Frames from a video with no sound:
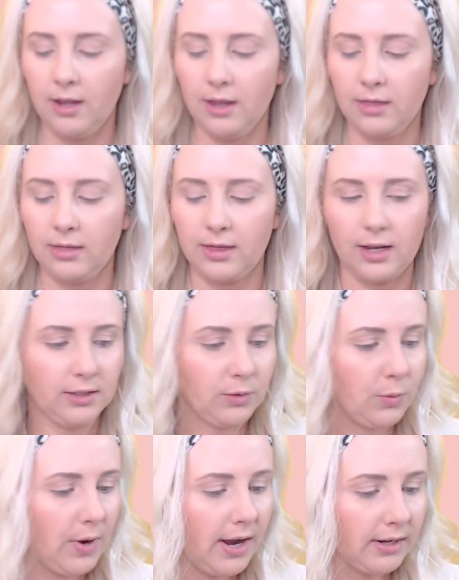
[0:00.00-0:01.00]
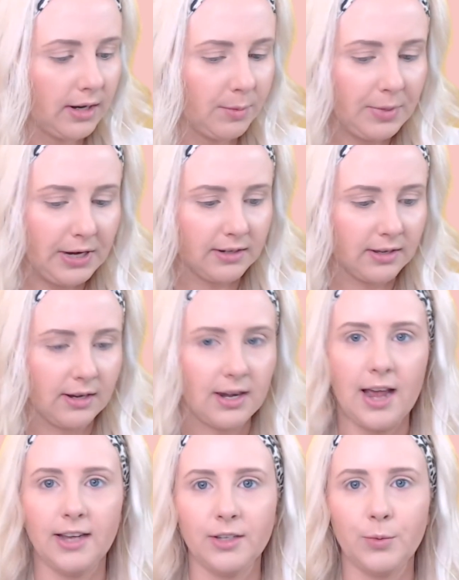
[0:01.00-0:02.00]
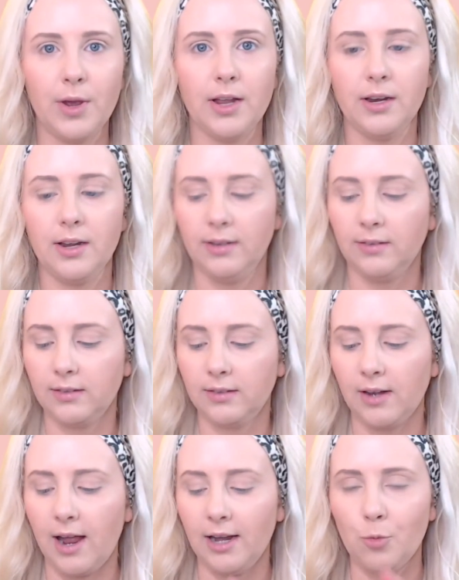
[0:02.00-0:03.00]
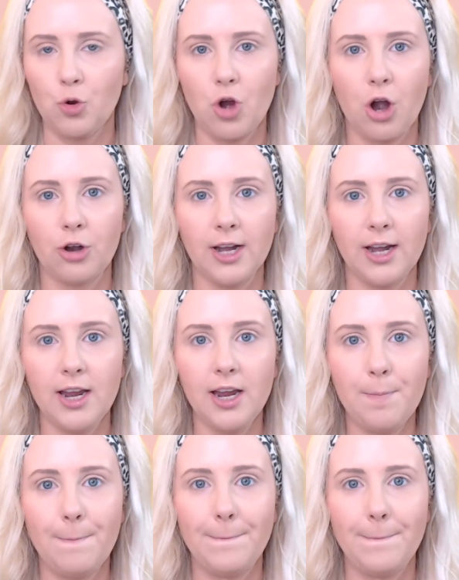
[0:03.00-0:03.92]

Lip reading: This one compared to the NARS one is slightly more corally,